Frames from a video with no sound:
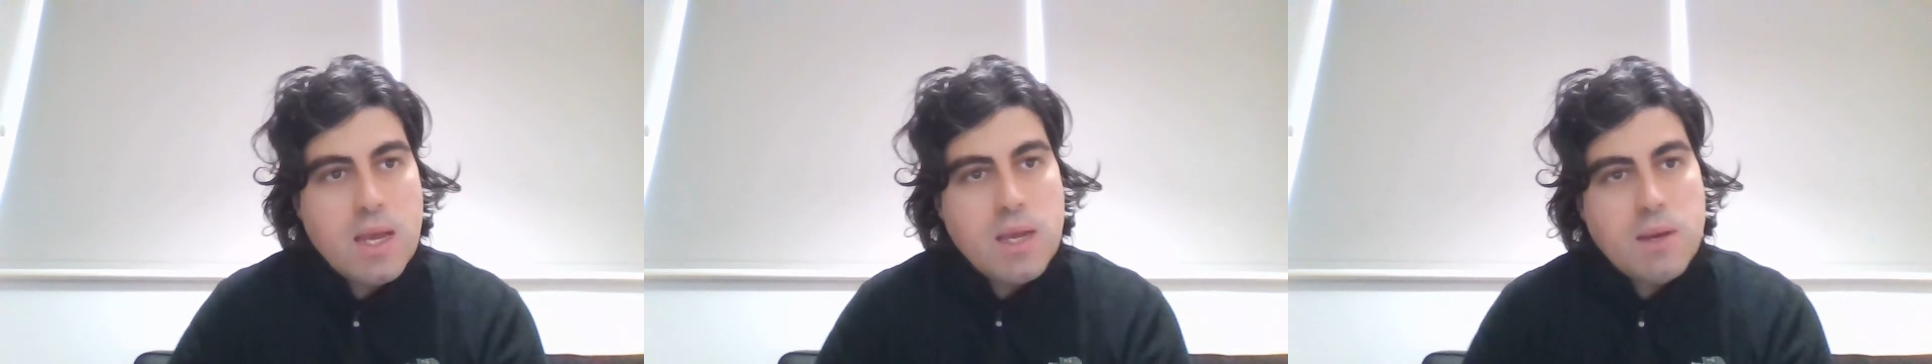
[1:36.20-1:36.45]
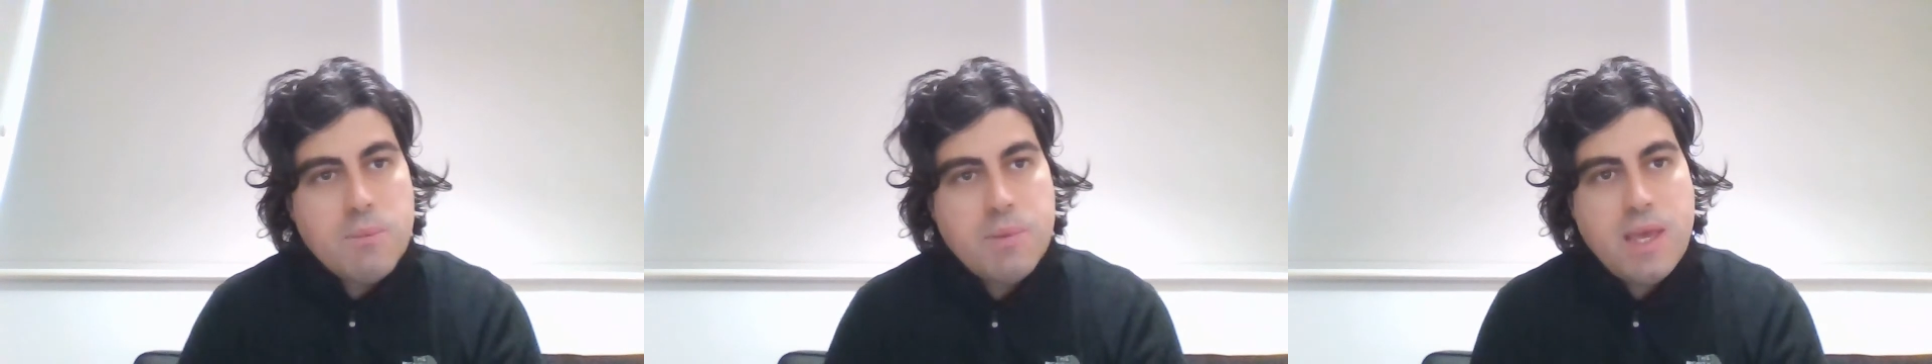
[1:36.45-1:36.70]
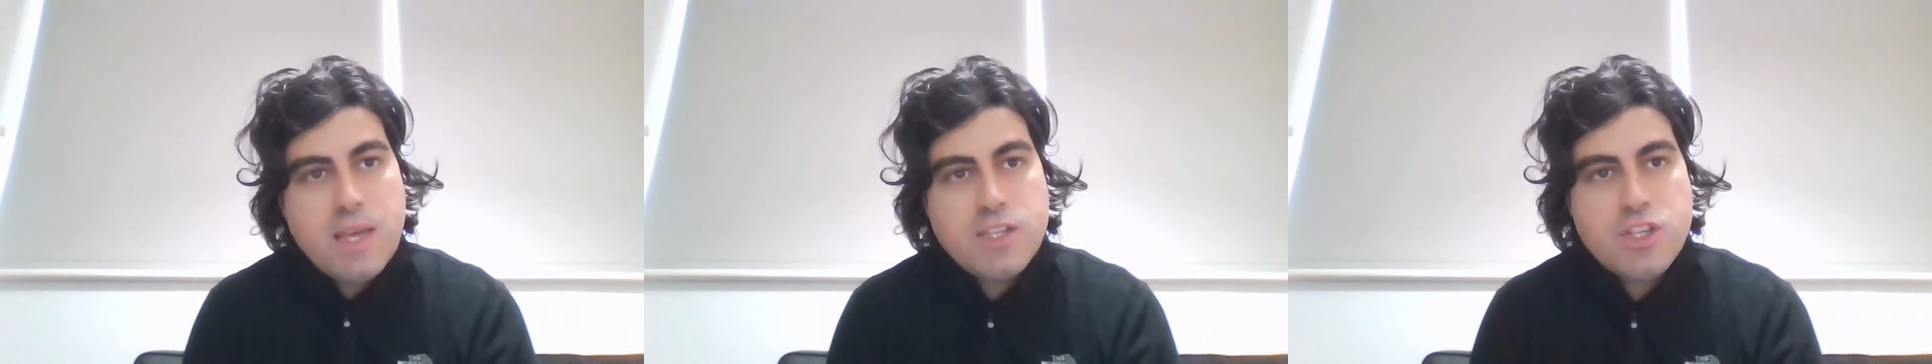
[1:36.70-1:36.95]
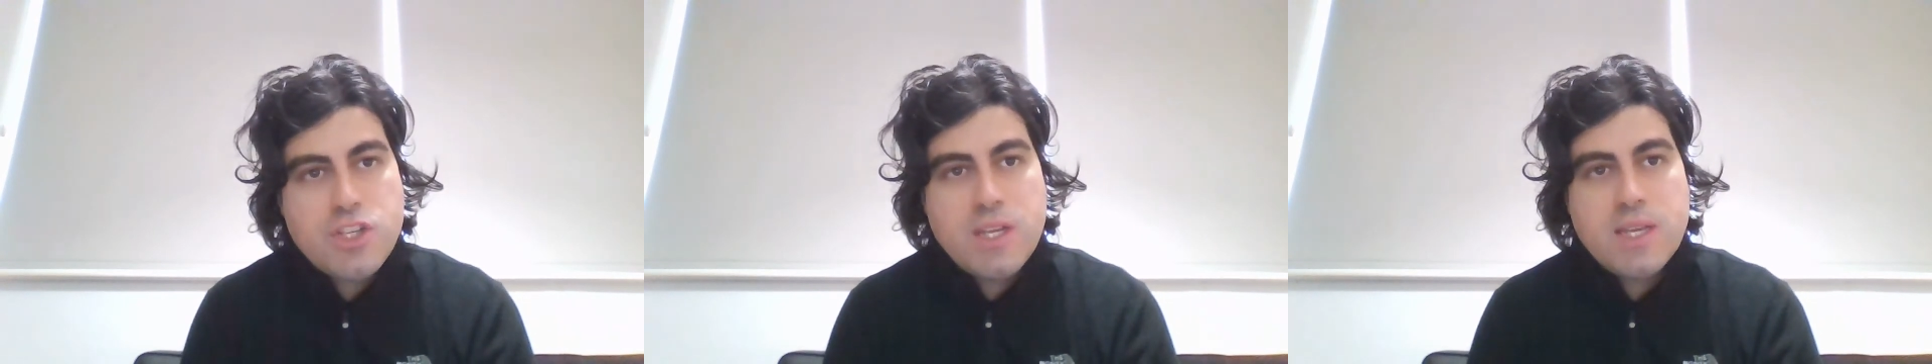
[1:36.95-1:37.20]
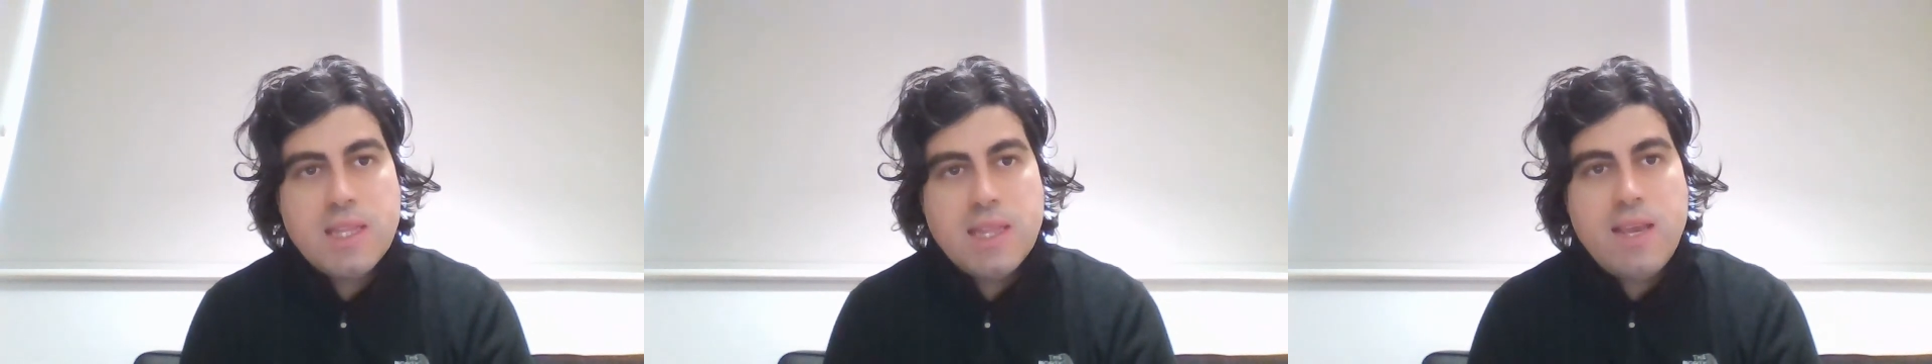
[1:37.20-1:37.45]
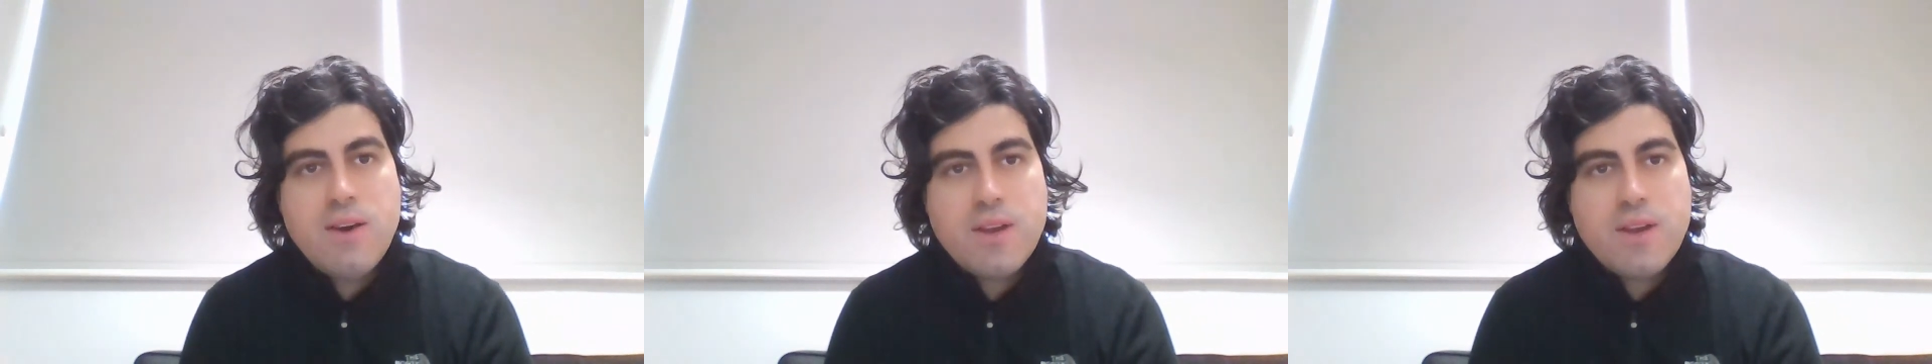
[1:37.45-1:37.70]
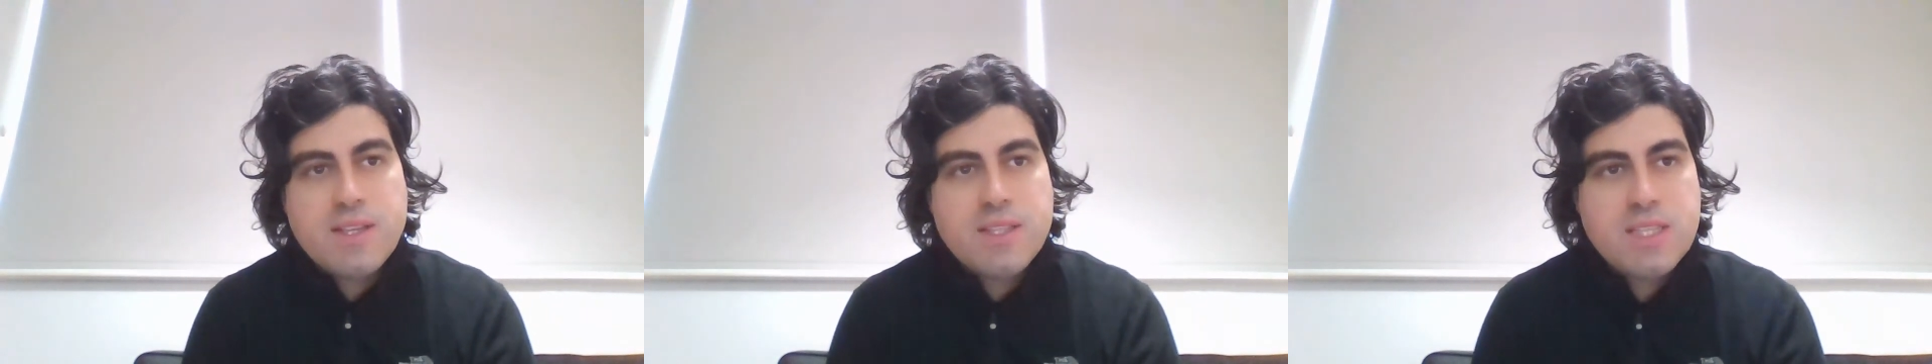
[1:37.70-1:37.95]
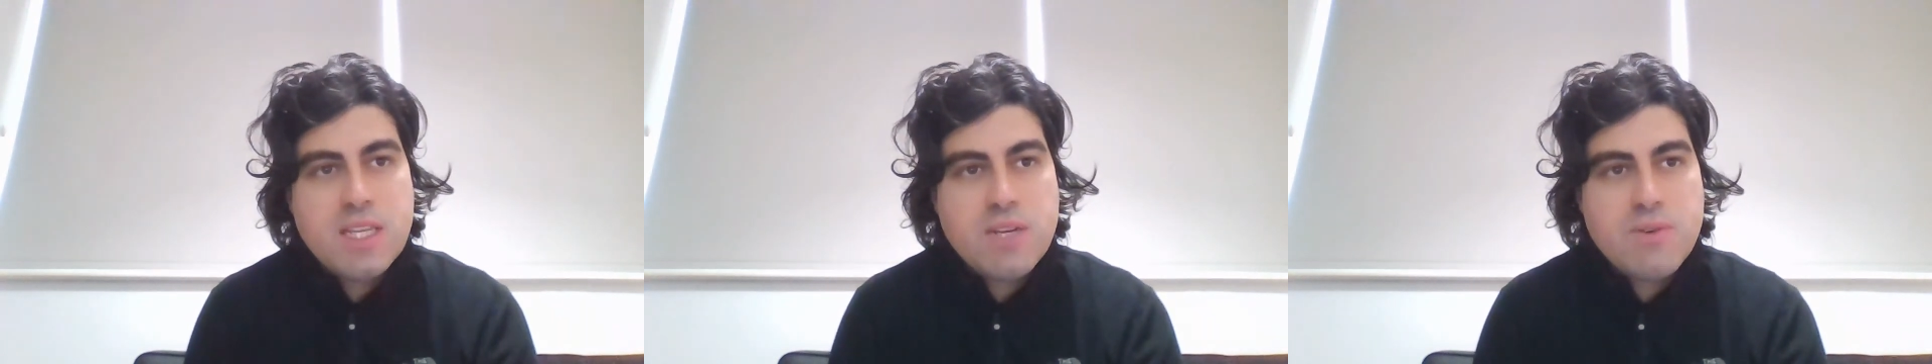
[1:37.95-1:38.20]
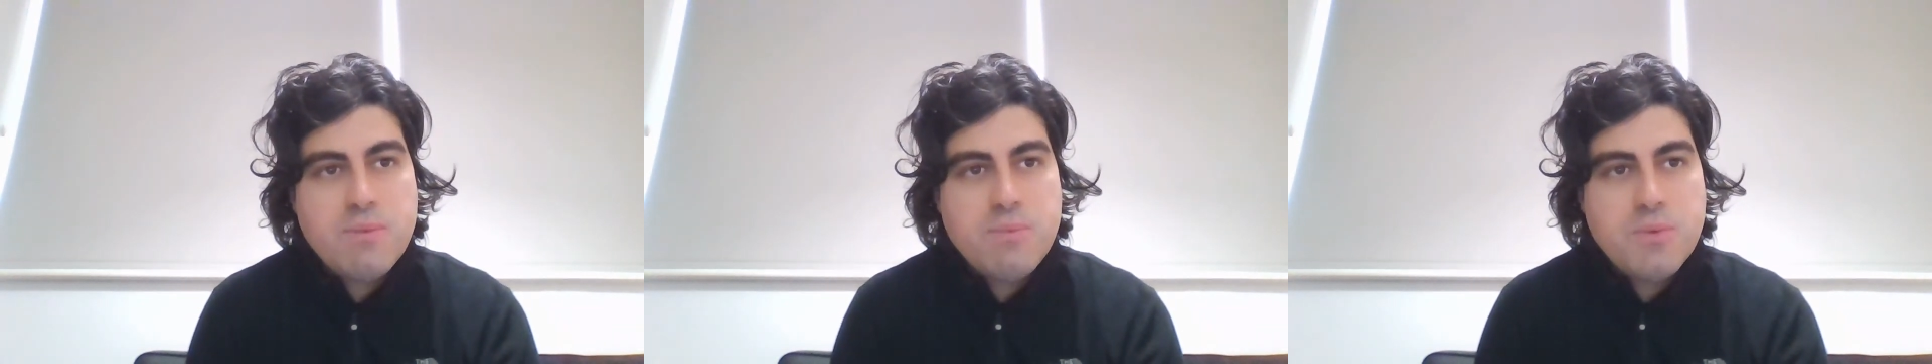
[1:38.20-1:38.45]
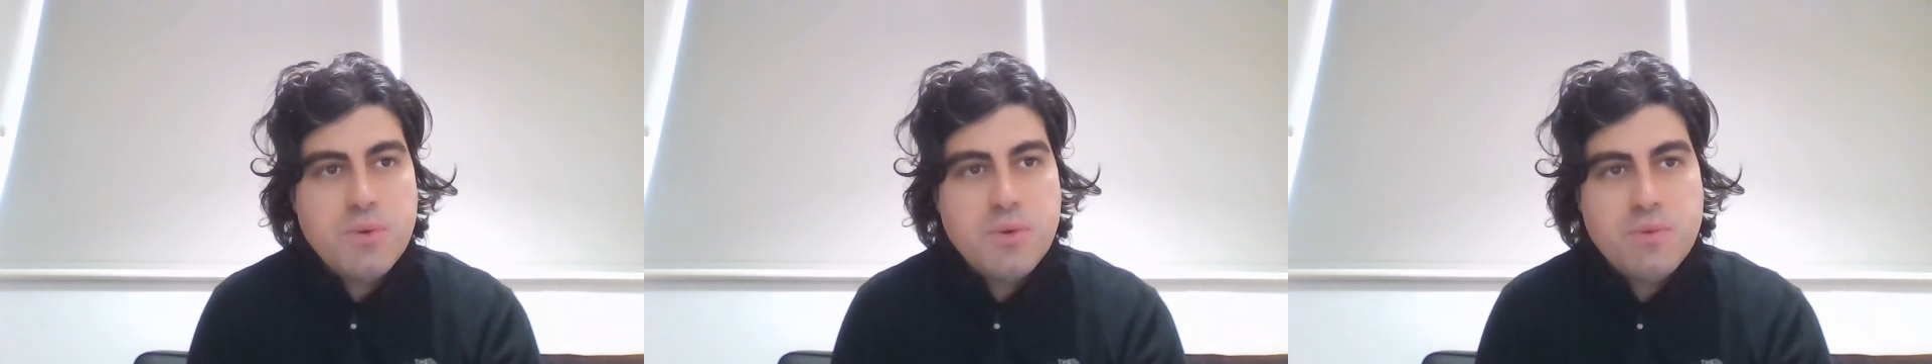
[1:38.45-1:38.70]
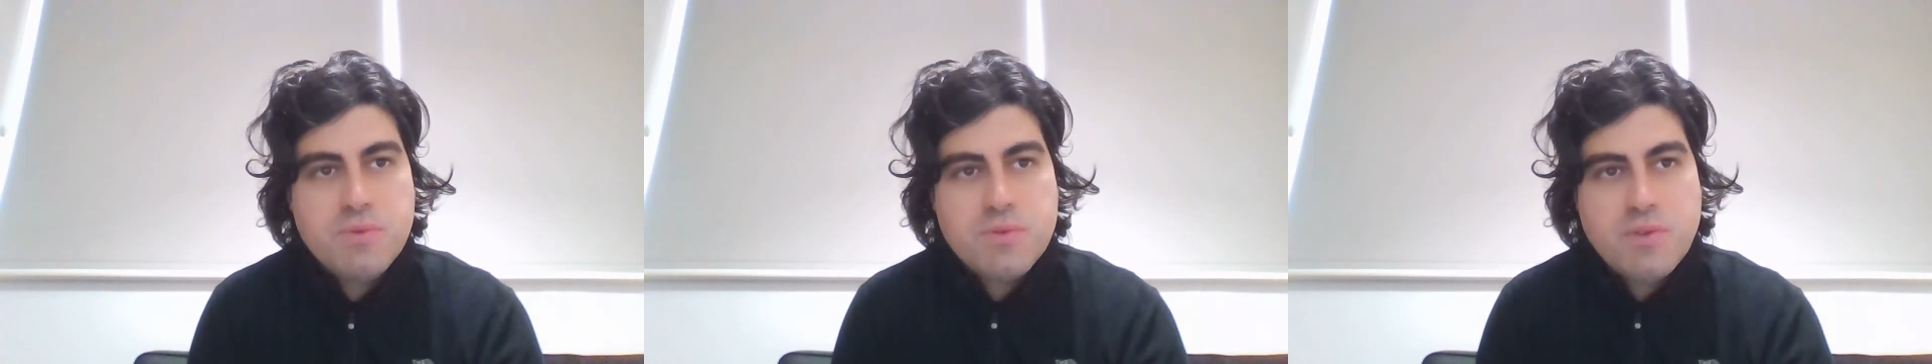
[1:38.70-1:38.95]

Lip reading: PSG and Lyon are considering moves